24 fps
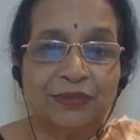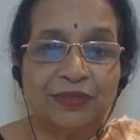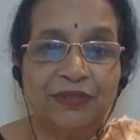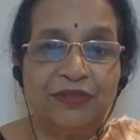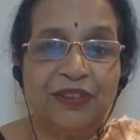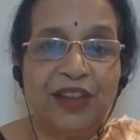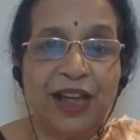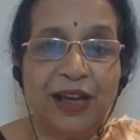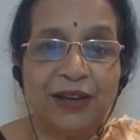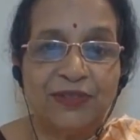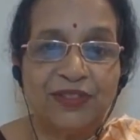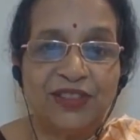
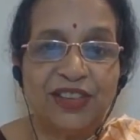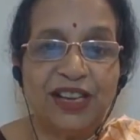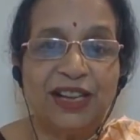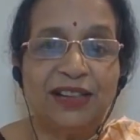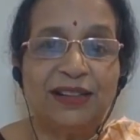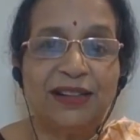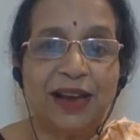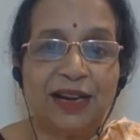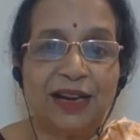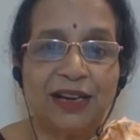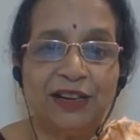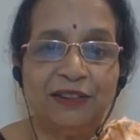We have
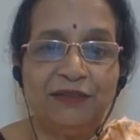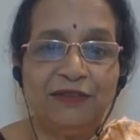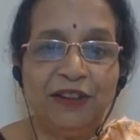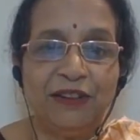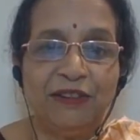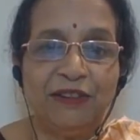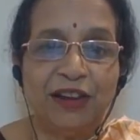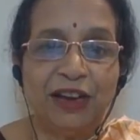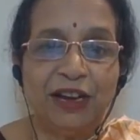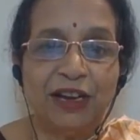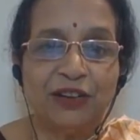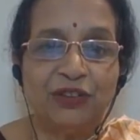seen that in
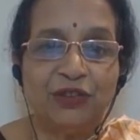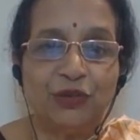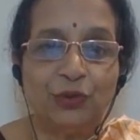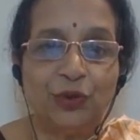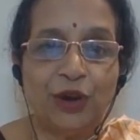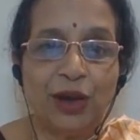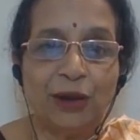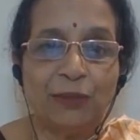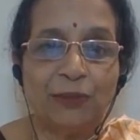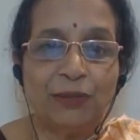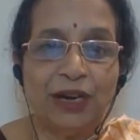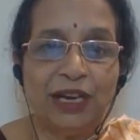Viveka
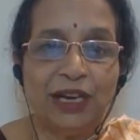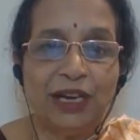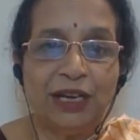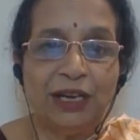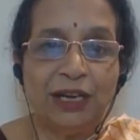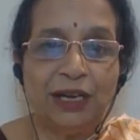Chudamani.